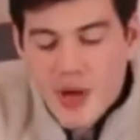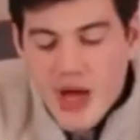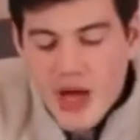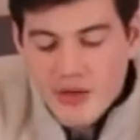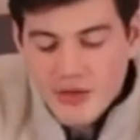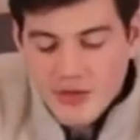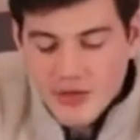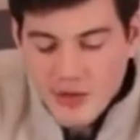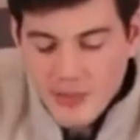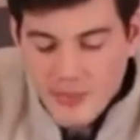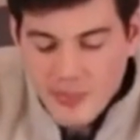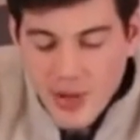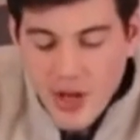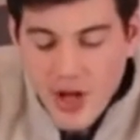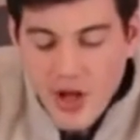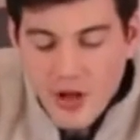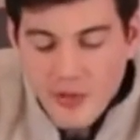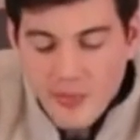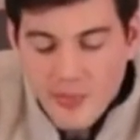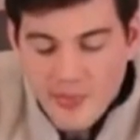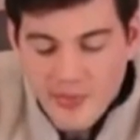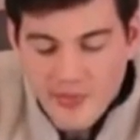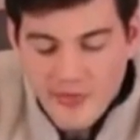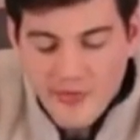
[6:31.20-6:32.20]
out the
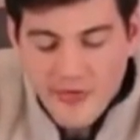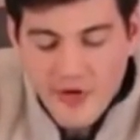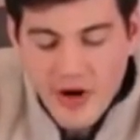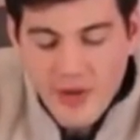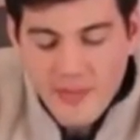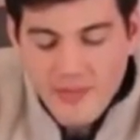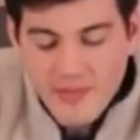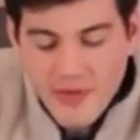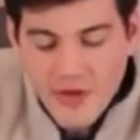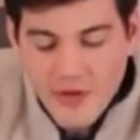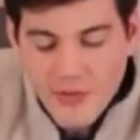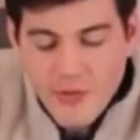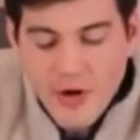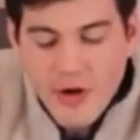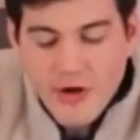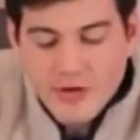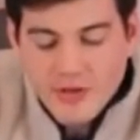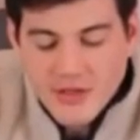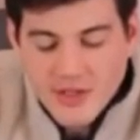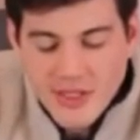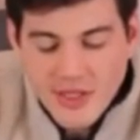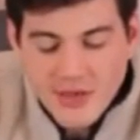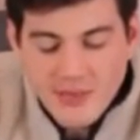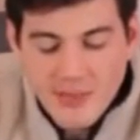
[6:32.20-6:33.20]
pulp from the
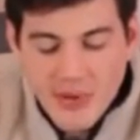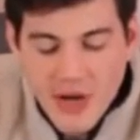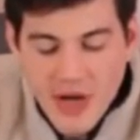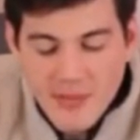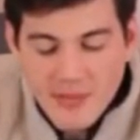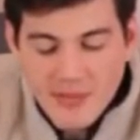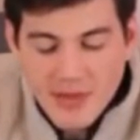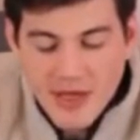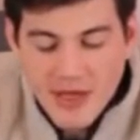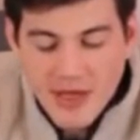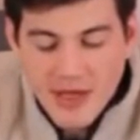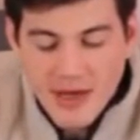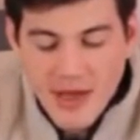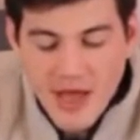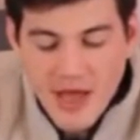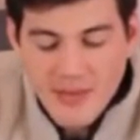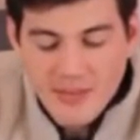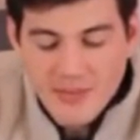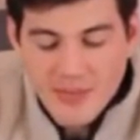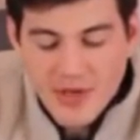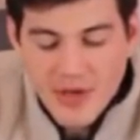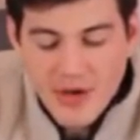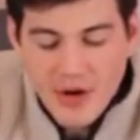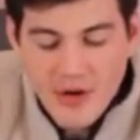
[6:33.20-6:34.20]
roasted pumpkin
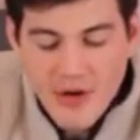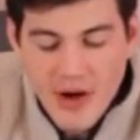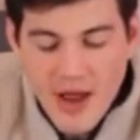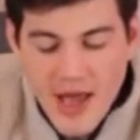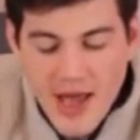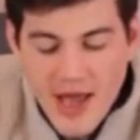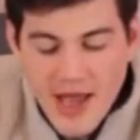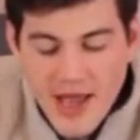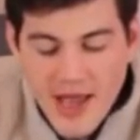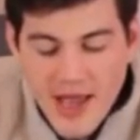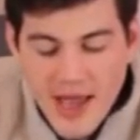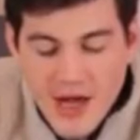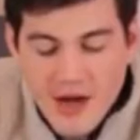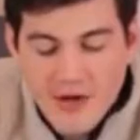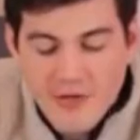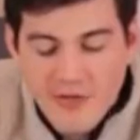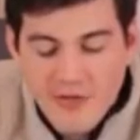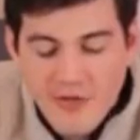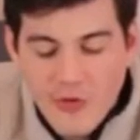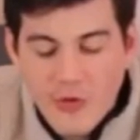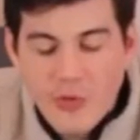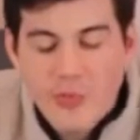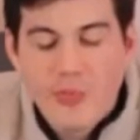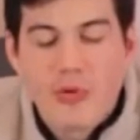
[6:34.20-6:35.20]
and puree in a
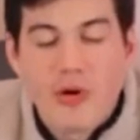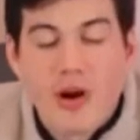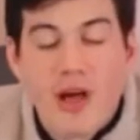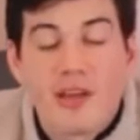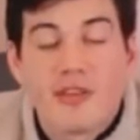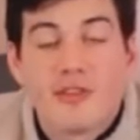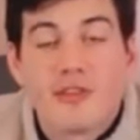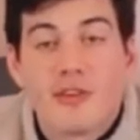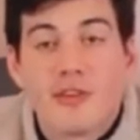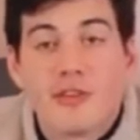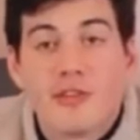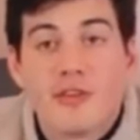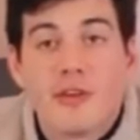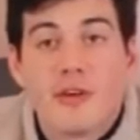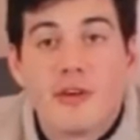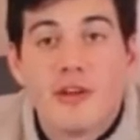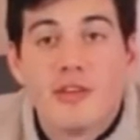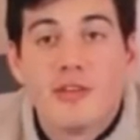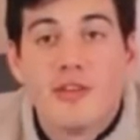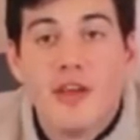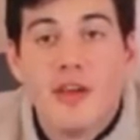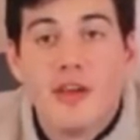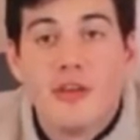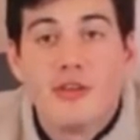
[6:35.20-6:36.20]
food processor
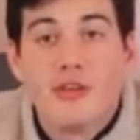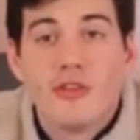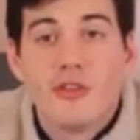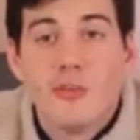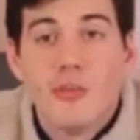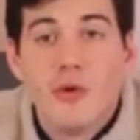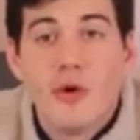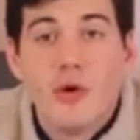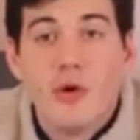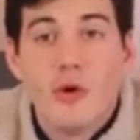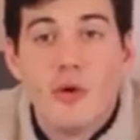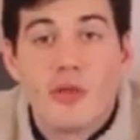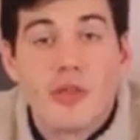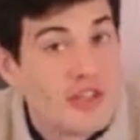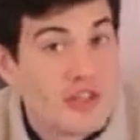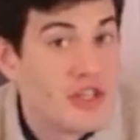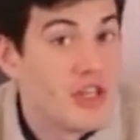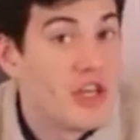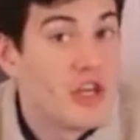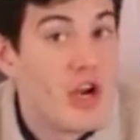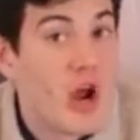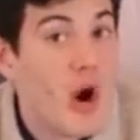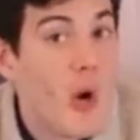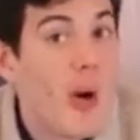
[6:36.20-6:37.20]
until smooth. So
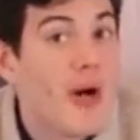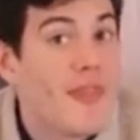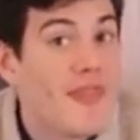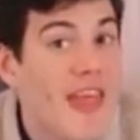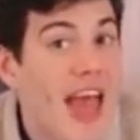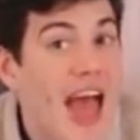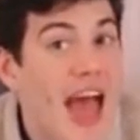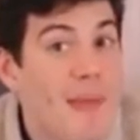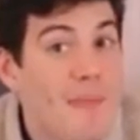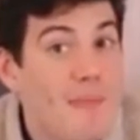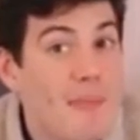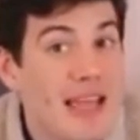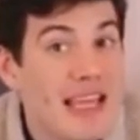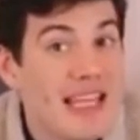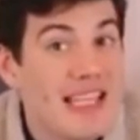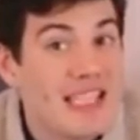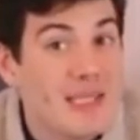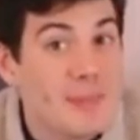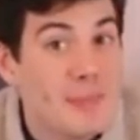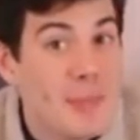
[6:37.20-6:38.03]
you know what that means,